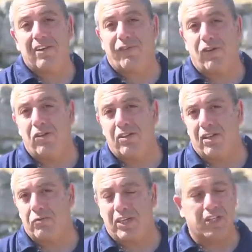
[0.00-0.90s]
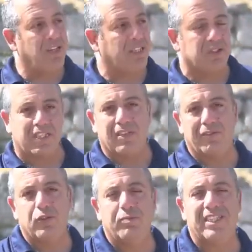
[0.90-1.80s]
floor that we're going to see in a
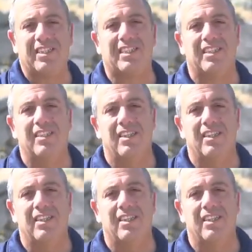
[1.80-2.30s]
few minutes